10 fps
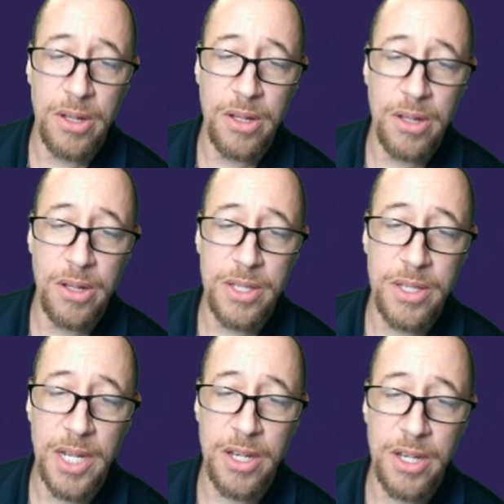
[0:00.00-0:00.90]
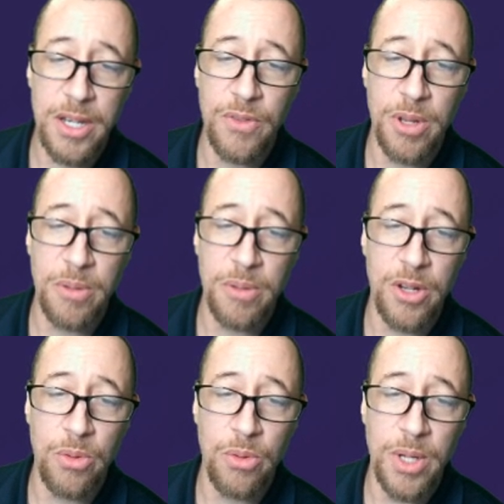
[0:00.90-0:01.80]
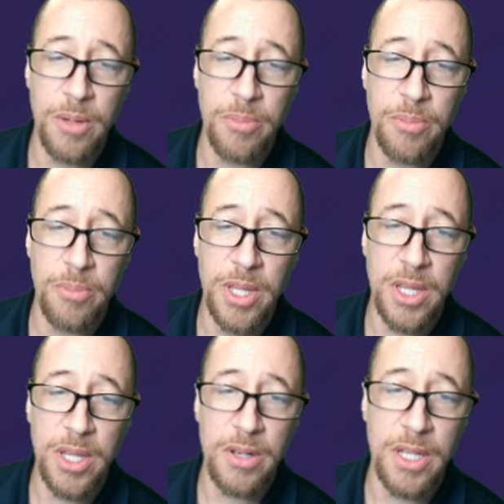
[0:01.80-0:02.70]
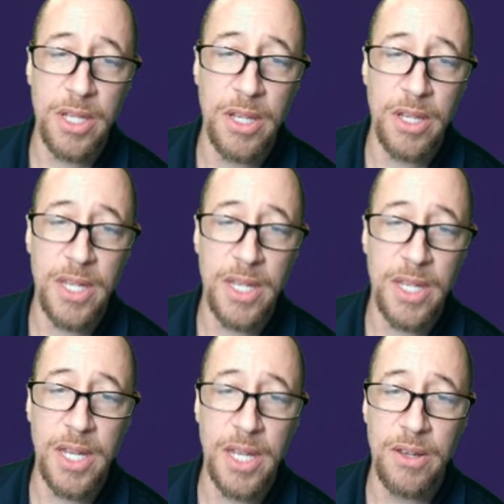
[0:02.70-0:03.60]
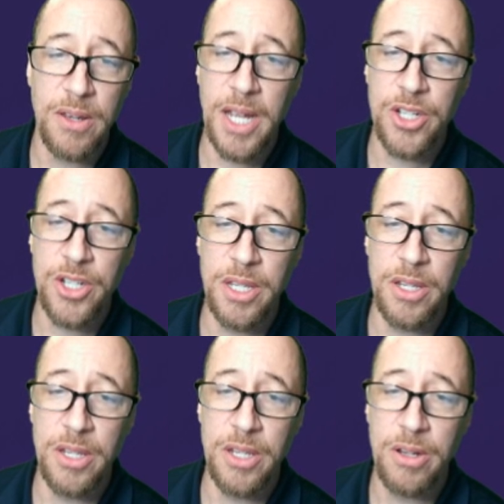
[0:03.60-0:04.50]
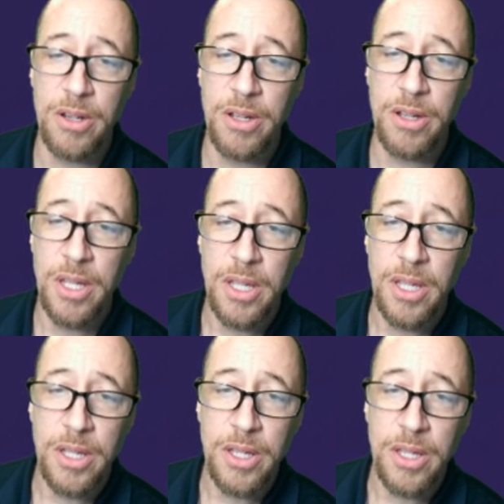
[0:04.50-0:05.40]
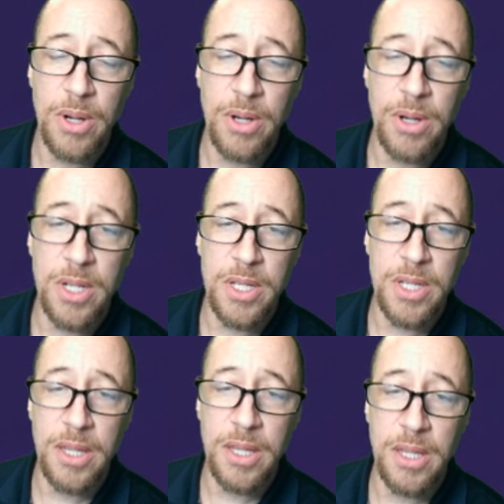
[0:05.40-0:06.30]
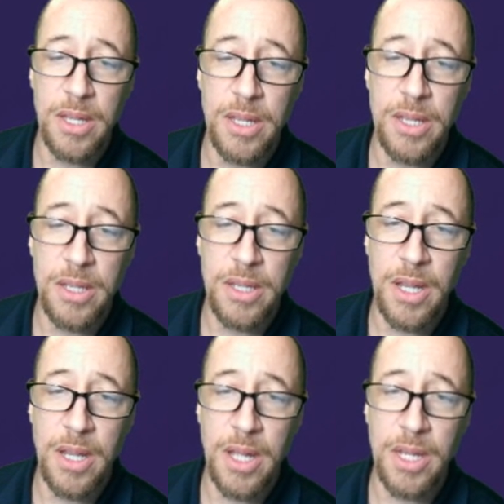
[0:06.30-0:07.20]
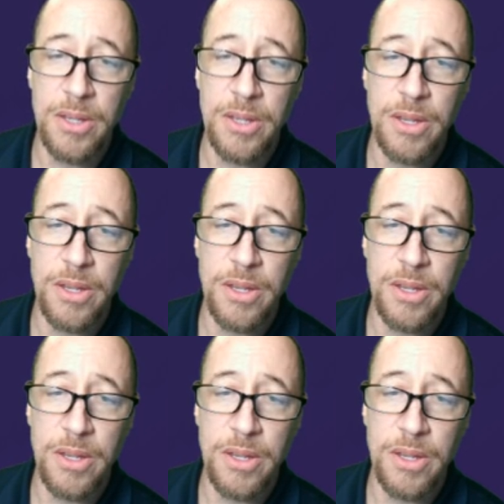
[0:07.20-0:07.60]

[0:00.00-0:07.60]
Let's see, I could even bring my queen up here and see if I can get action here. Do I want to take the knight?